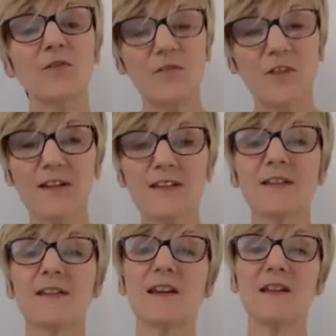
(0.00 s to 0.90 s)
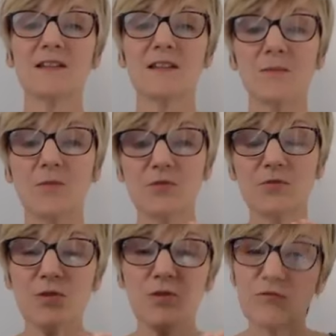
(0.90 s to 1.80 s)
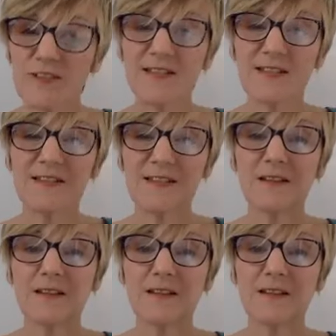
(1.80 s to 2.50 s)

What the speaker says: fighting against them or resisting